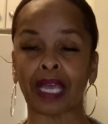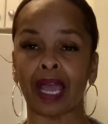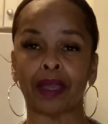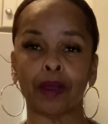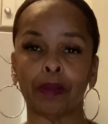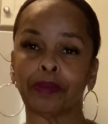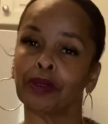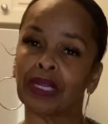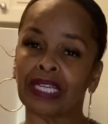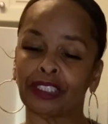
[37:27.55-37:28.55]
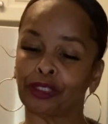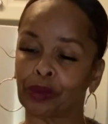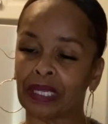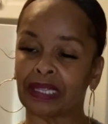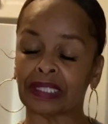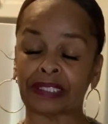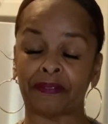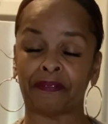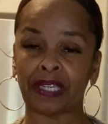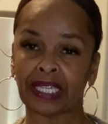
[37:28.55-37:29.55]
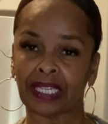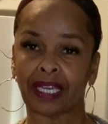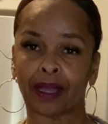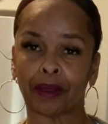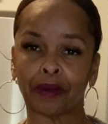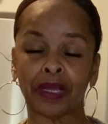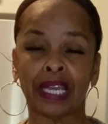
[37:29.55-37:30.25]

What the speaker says: I hope you enjoyed this video.